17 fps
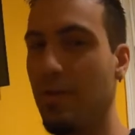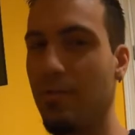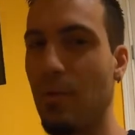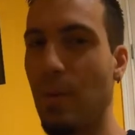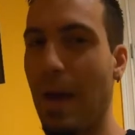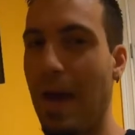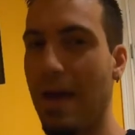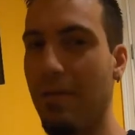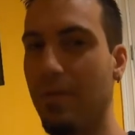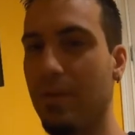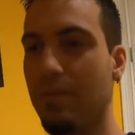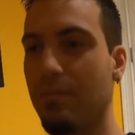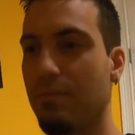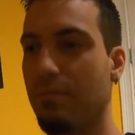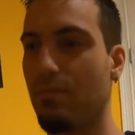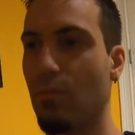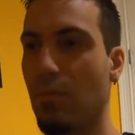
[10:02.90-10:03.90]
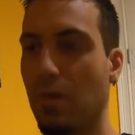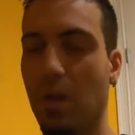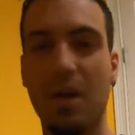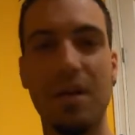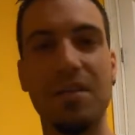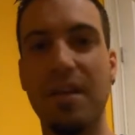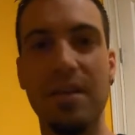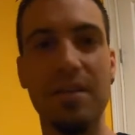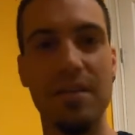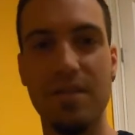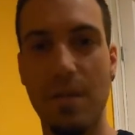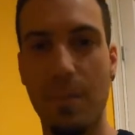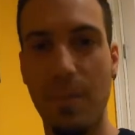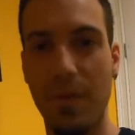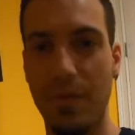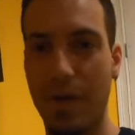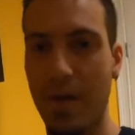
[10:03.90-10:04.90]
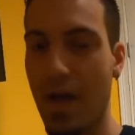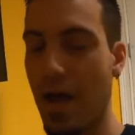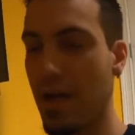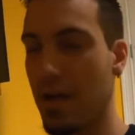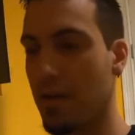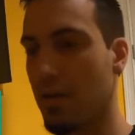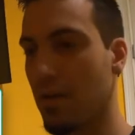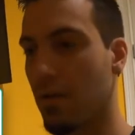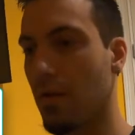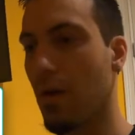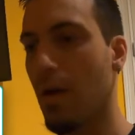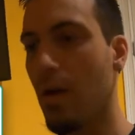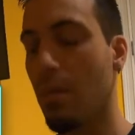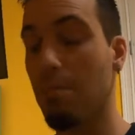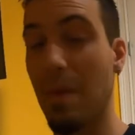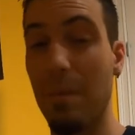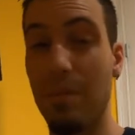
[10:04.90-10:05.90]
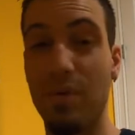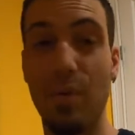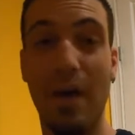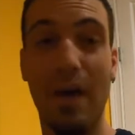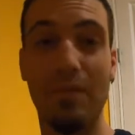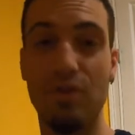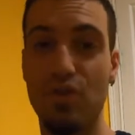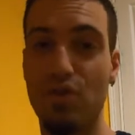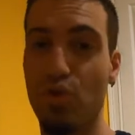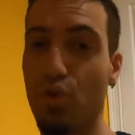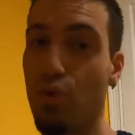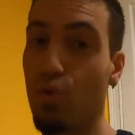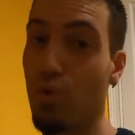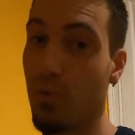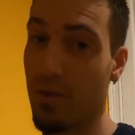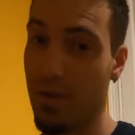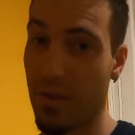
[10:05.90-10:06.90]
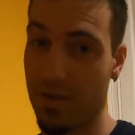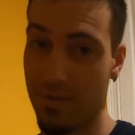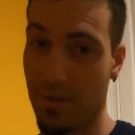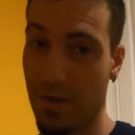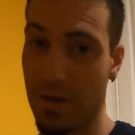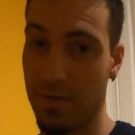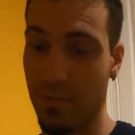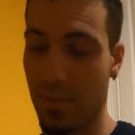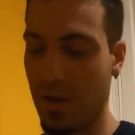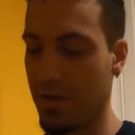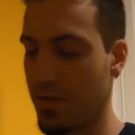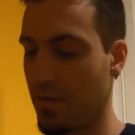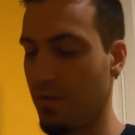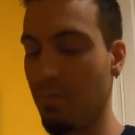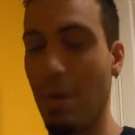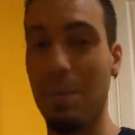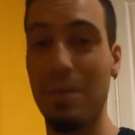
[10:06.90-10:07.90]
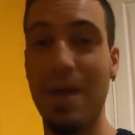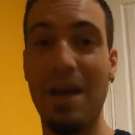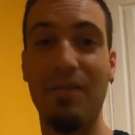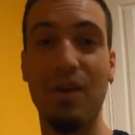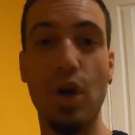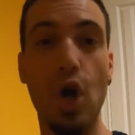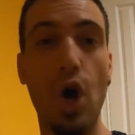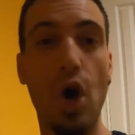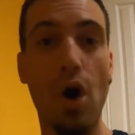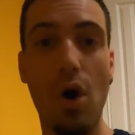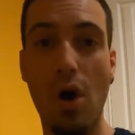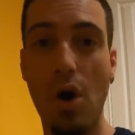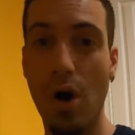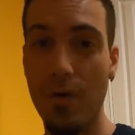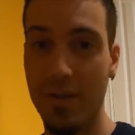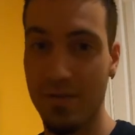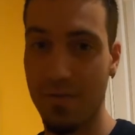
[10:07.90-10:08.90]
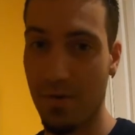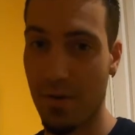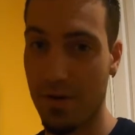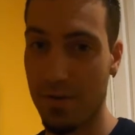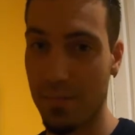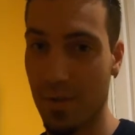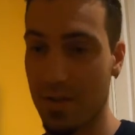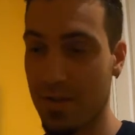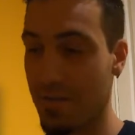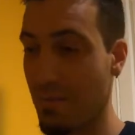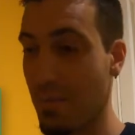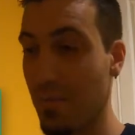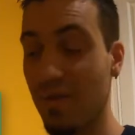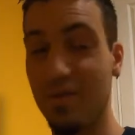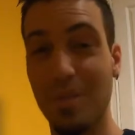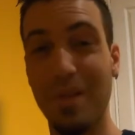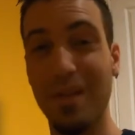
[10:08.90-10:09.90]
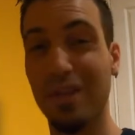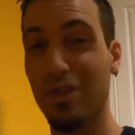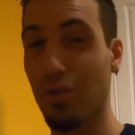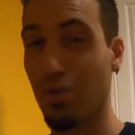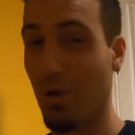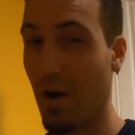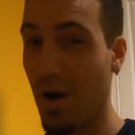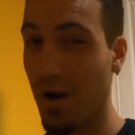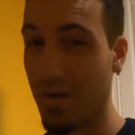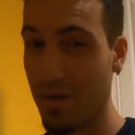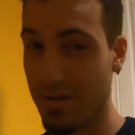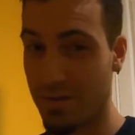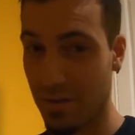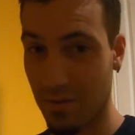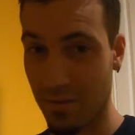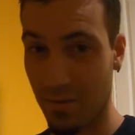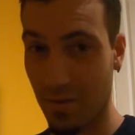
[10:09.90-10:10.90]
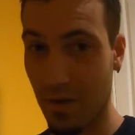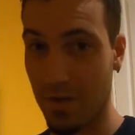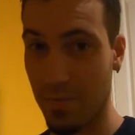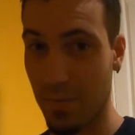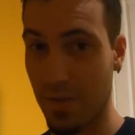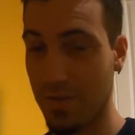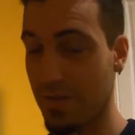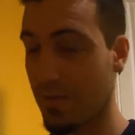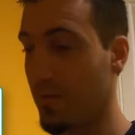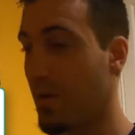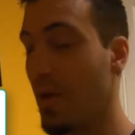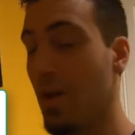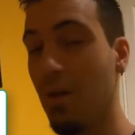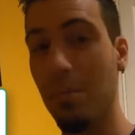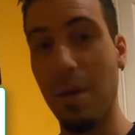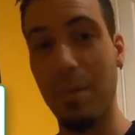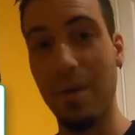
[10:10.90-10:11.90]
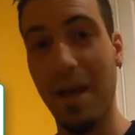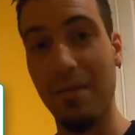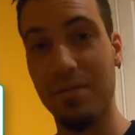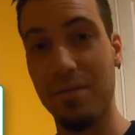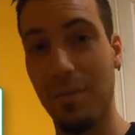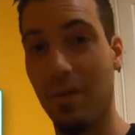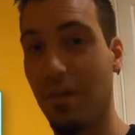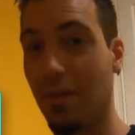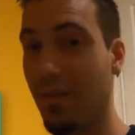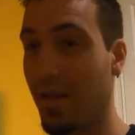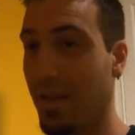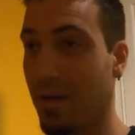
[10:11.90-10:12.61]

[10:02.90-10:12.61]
if you haven't lucked into something like I did. Maybe you have jewelry that's very expensive. Maybe you have a car that's very expensive. Maybe you have some electronics that are very expensive. Maybe you have some